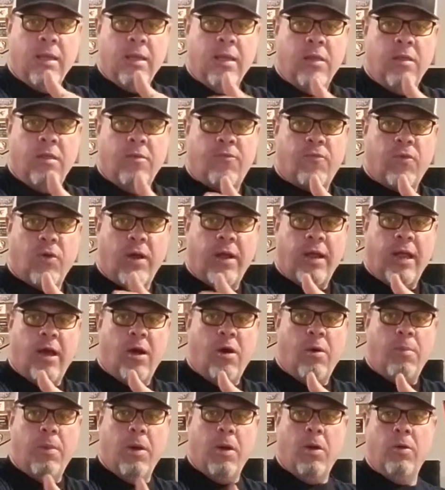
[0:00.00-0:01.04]
The front
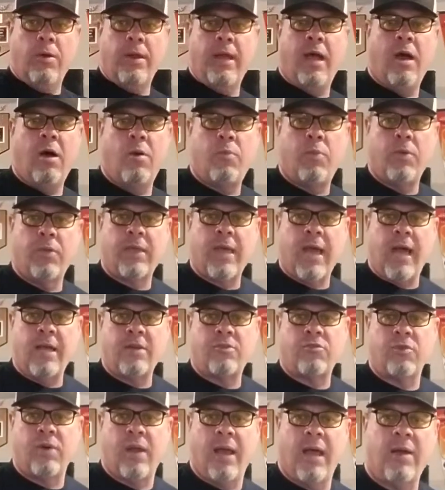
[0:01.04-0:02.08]
elbow to help with
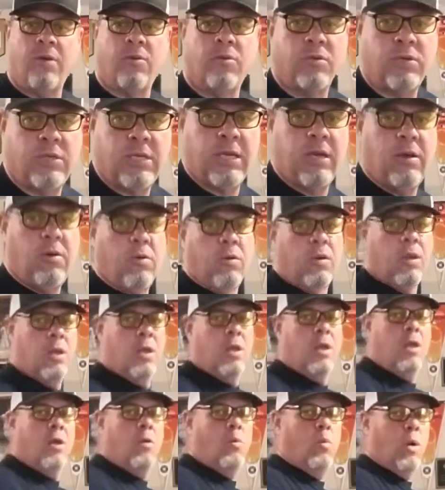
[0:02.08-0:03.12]
contralateral tilt.
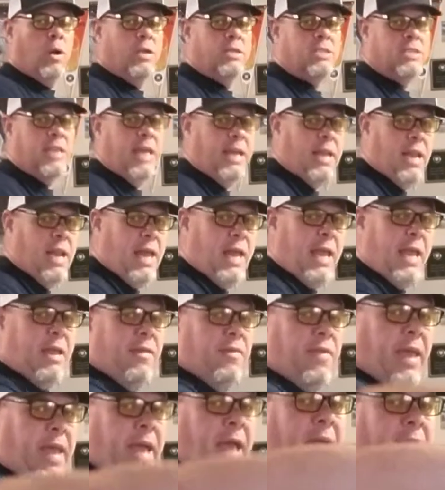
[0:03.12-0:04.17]
Once they
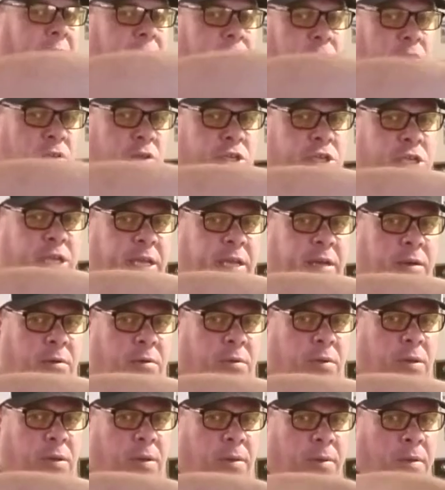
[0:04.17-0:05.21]
land, they have their
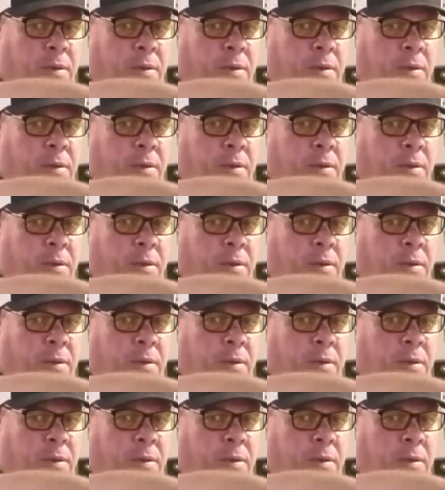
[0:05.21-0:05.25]
shield